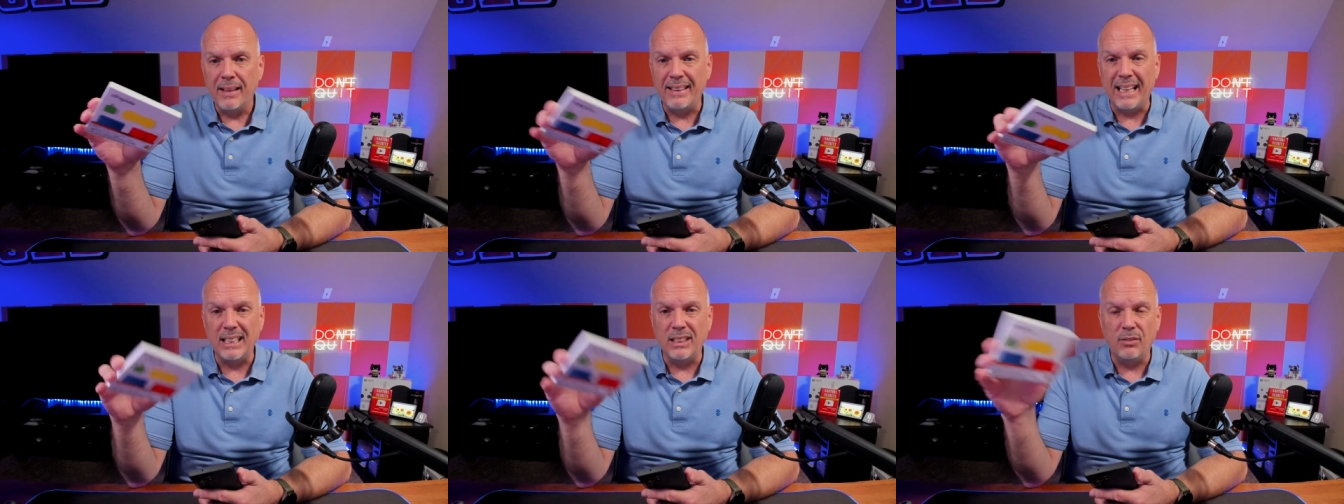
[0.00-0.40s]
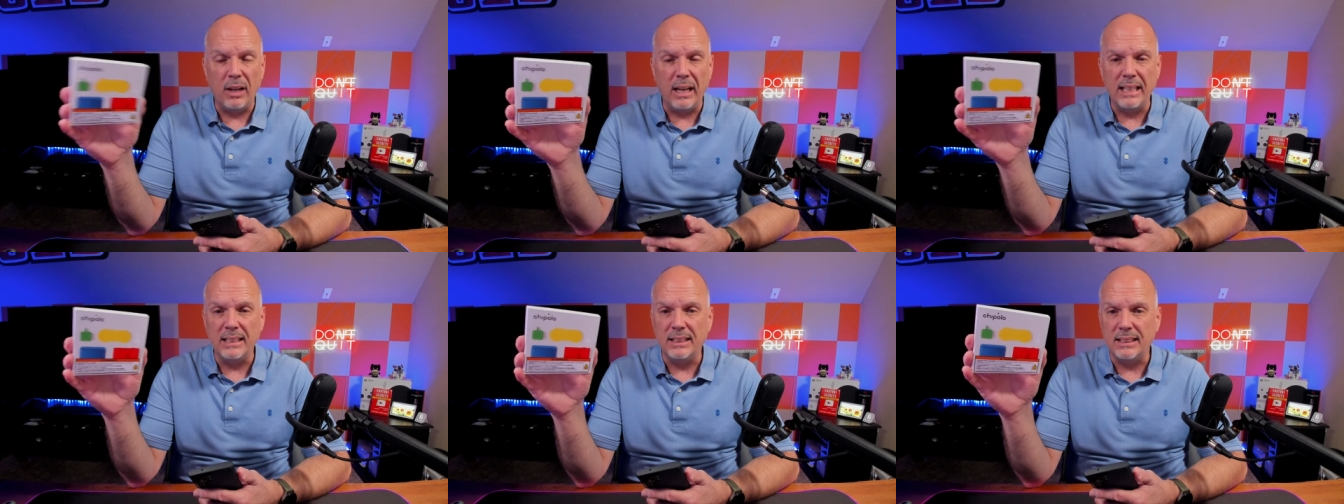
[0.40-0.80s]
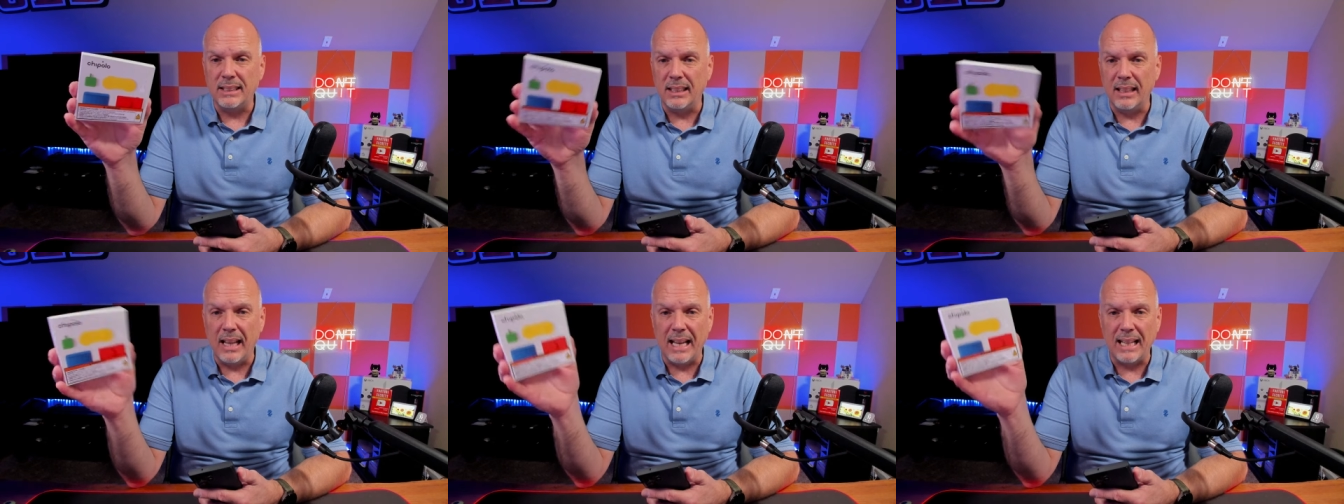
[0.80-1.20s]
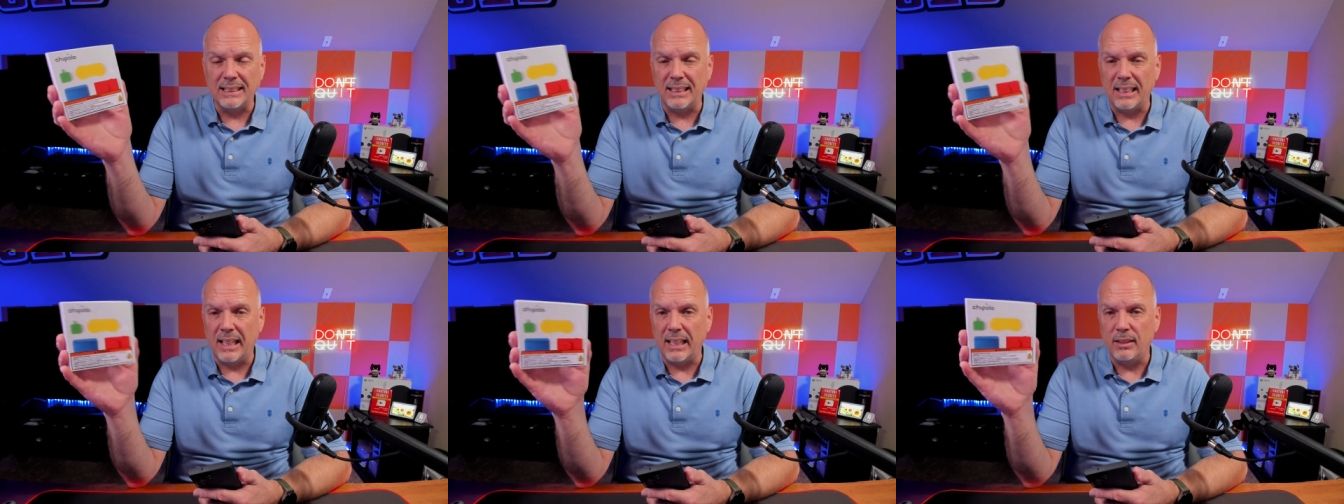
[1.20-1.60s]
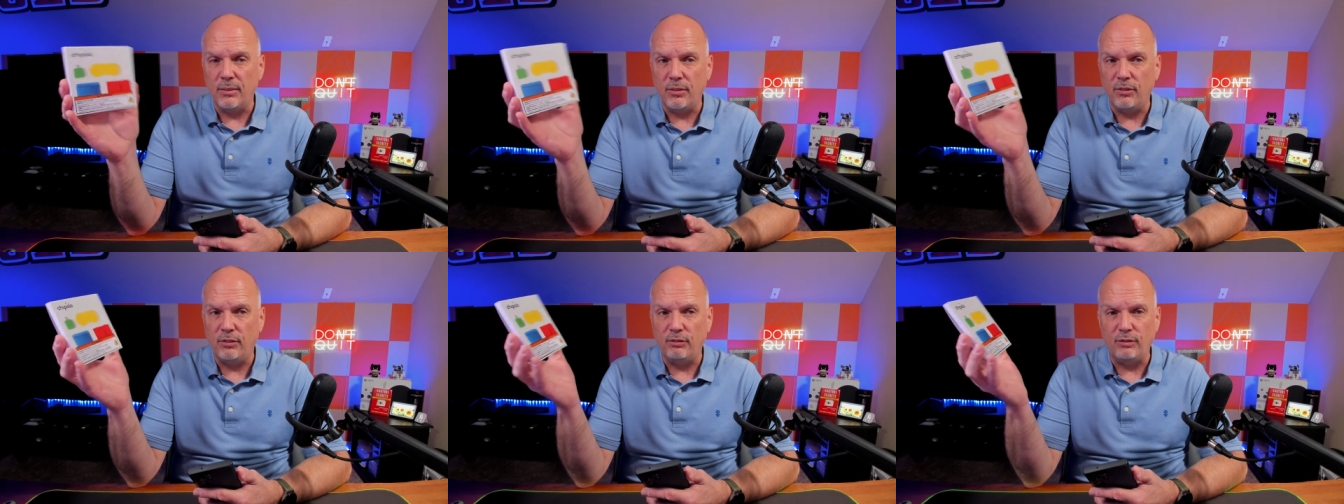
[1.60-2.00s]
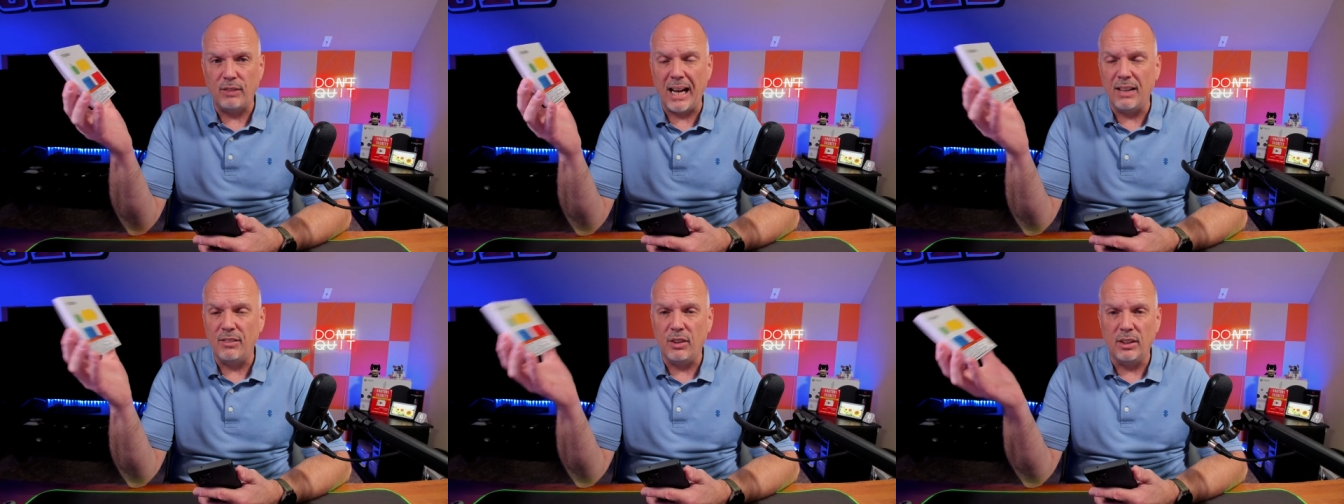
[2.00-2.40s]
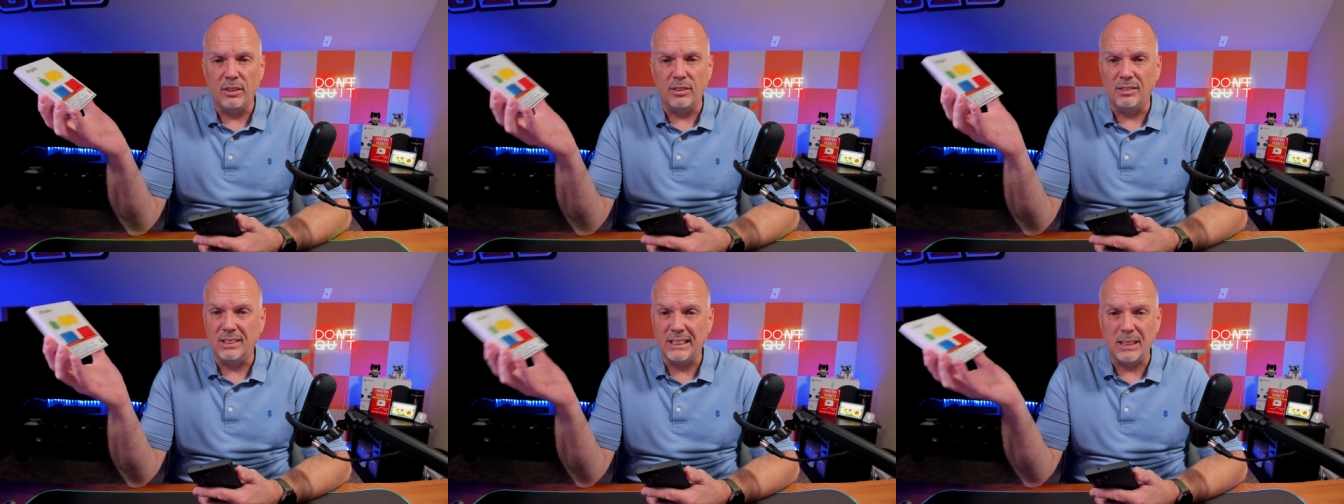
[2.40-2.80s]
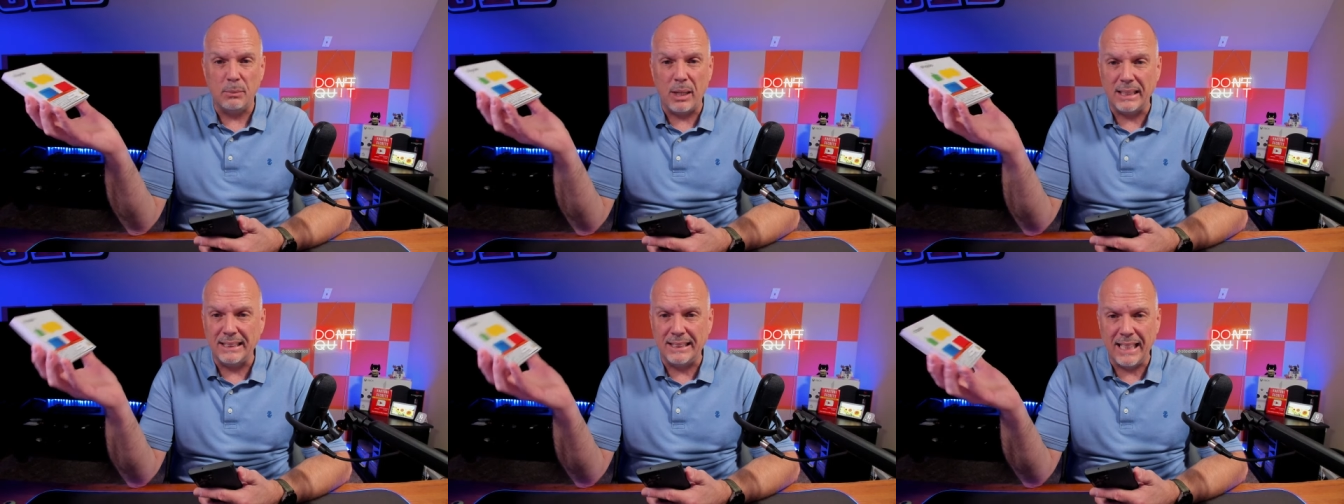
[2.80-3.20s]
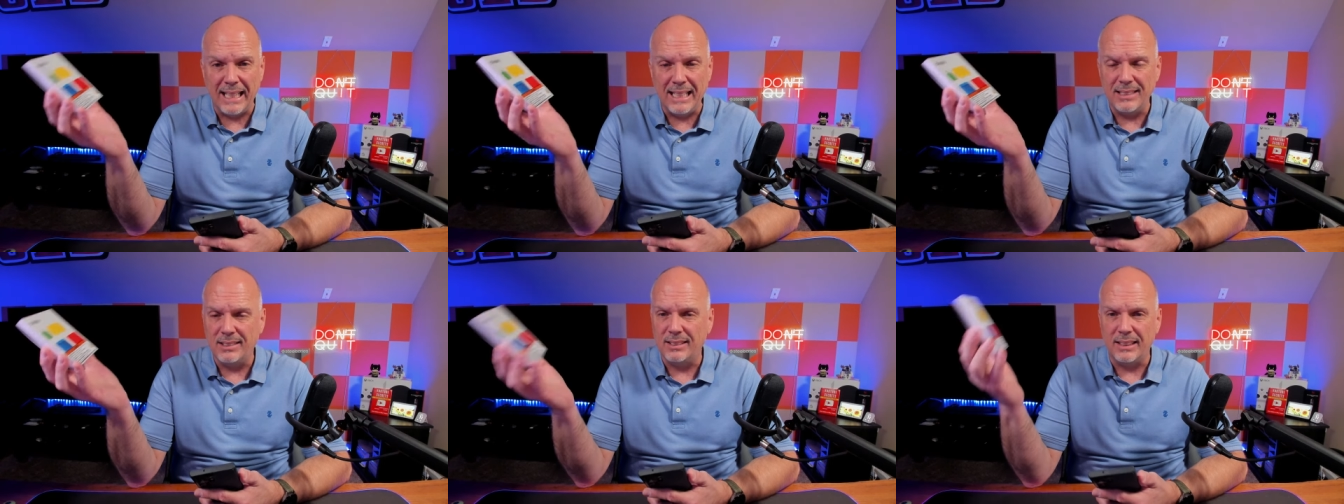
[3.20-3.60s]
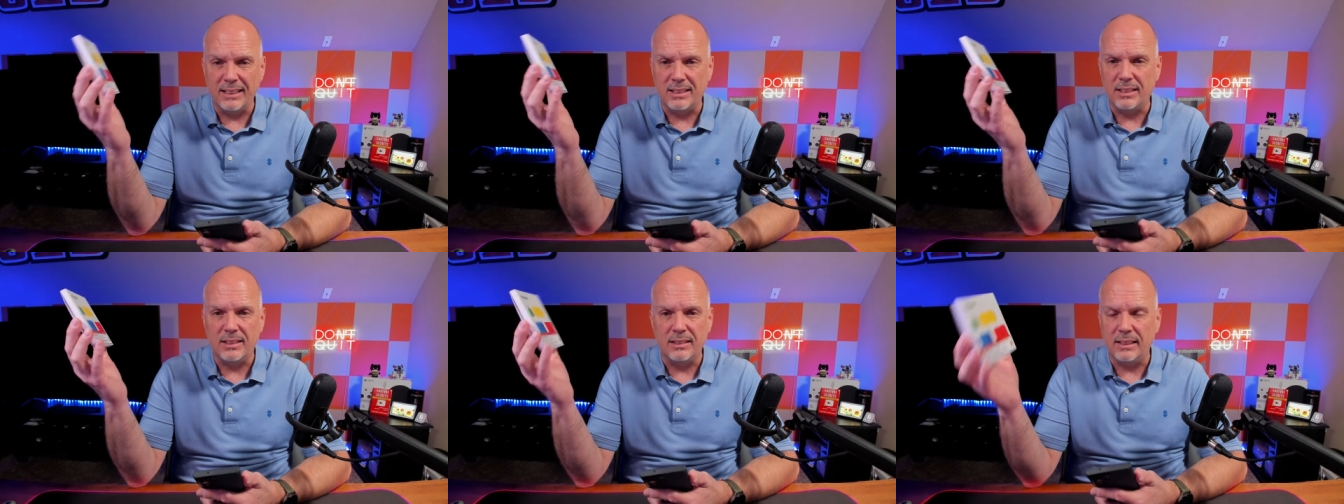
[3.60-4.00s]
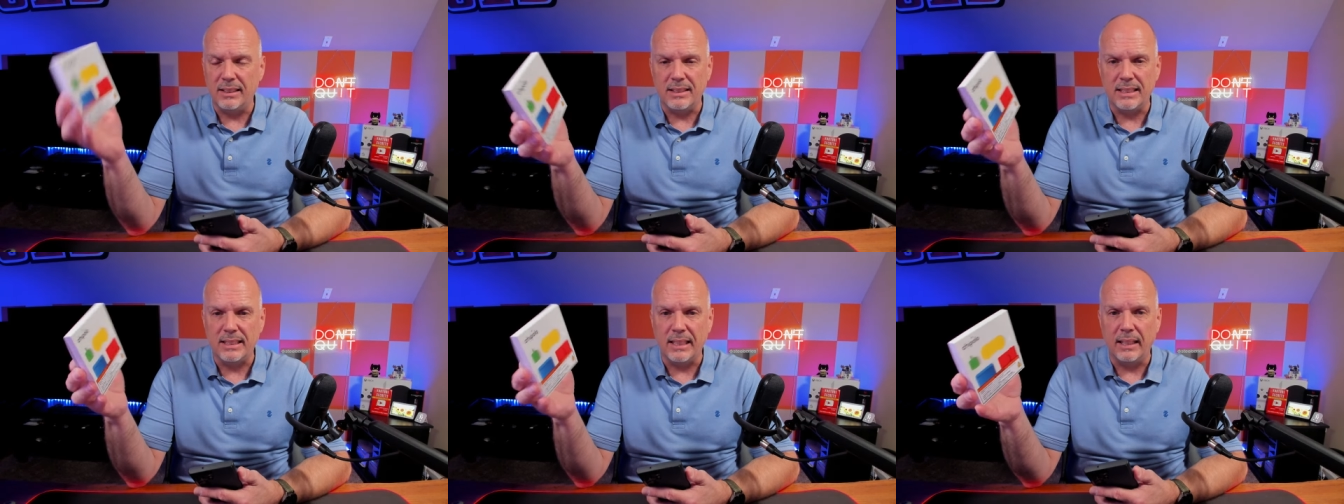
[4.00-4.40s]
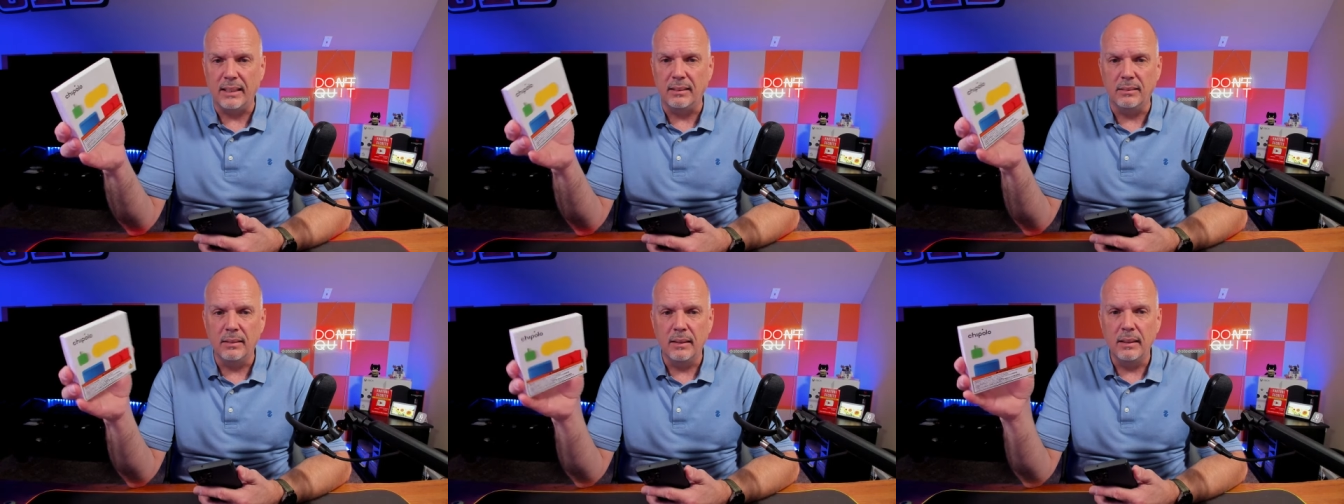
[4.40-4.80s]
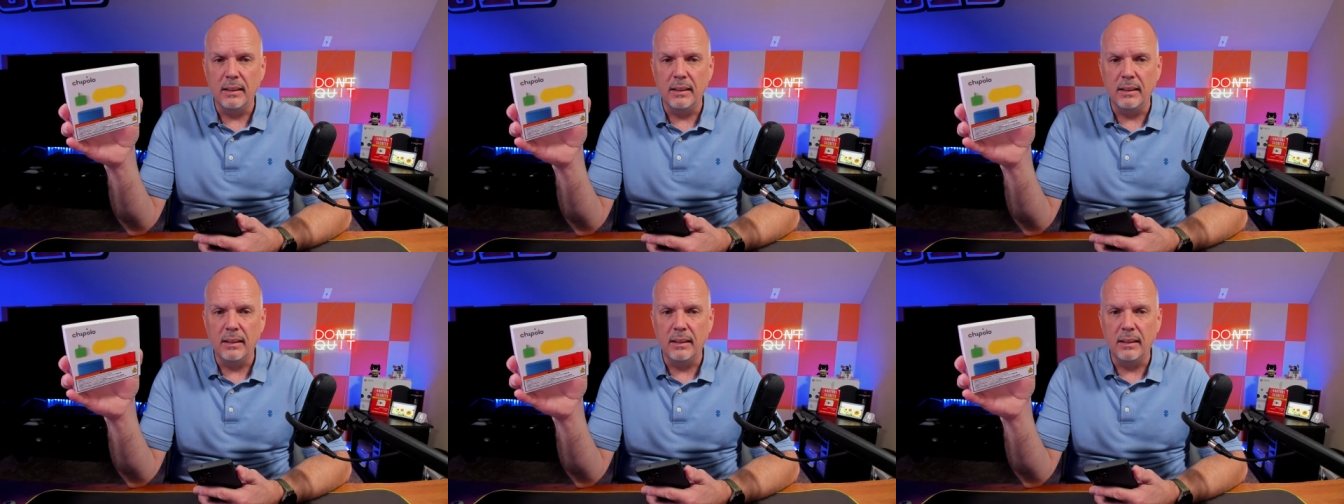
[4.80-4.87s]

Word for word: That device can last like 500 and some odd days. It's insane.